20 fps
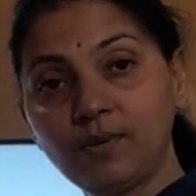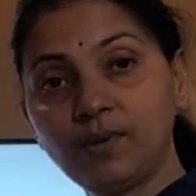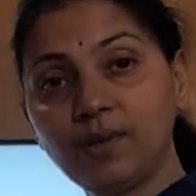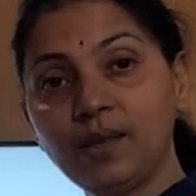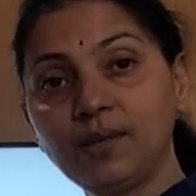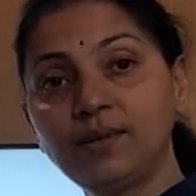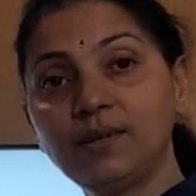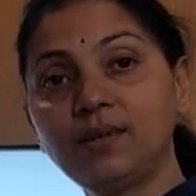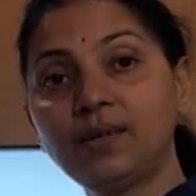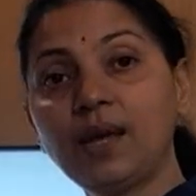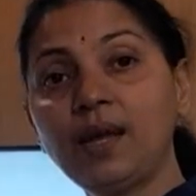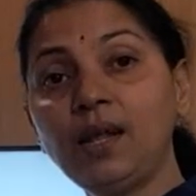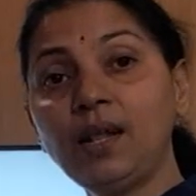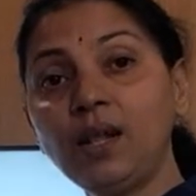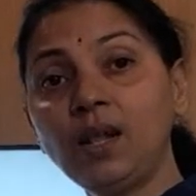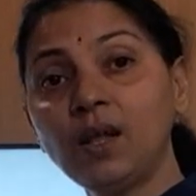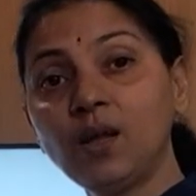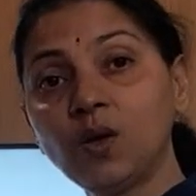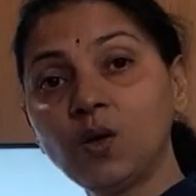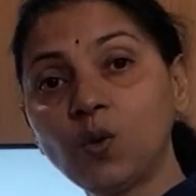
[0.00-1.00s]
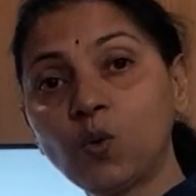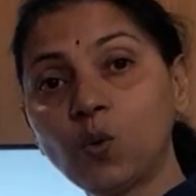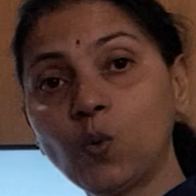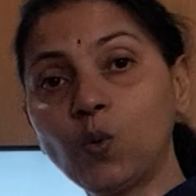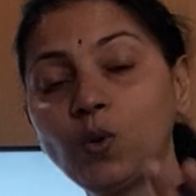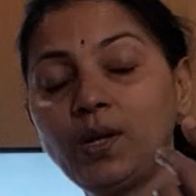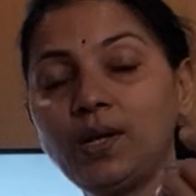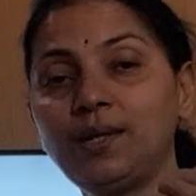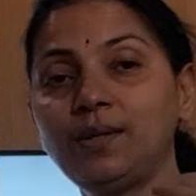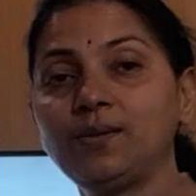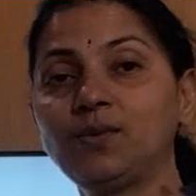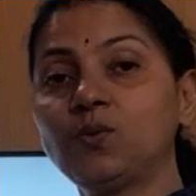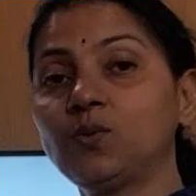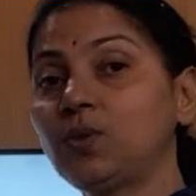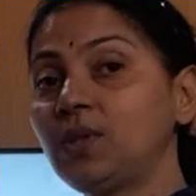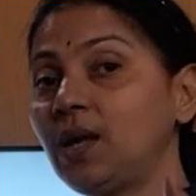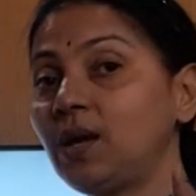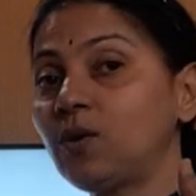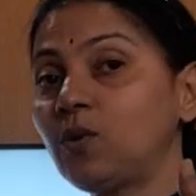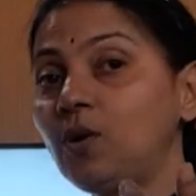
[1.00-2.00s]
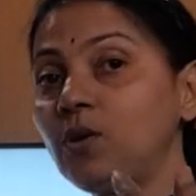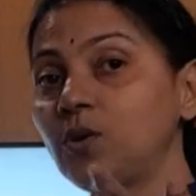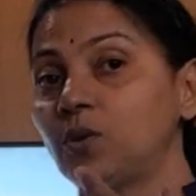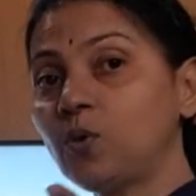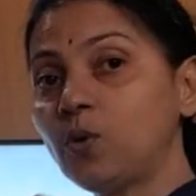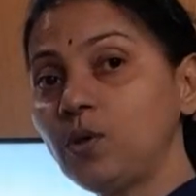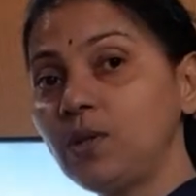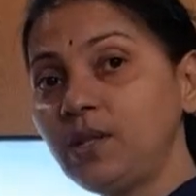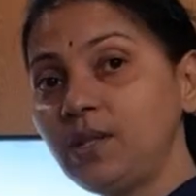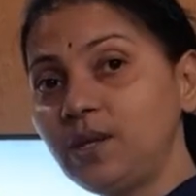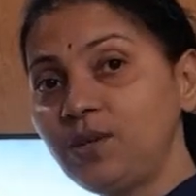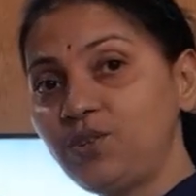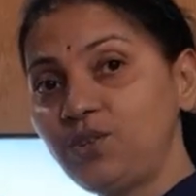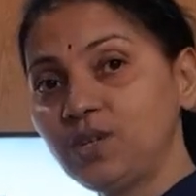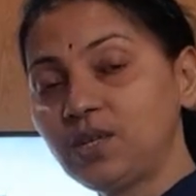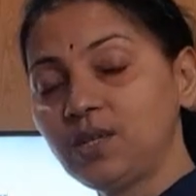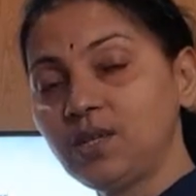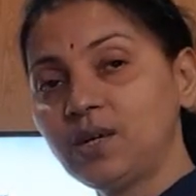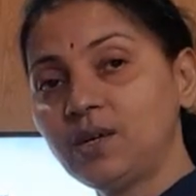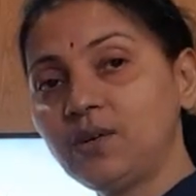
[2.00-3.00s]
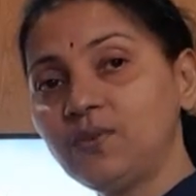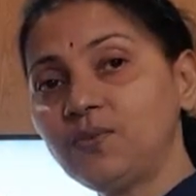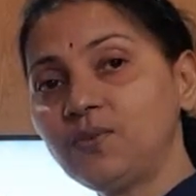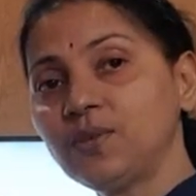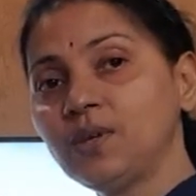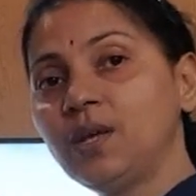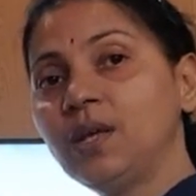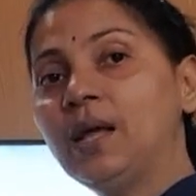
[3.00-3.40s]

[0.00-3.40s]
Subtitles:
acetylcholine. So they are called cholinergic nerves,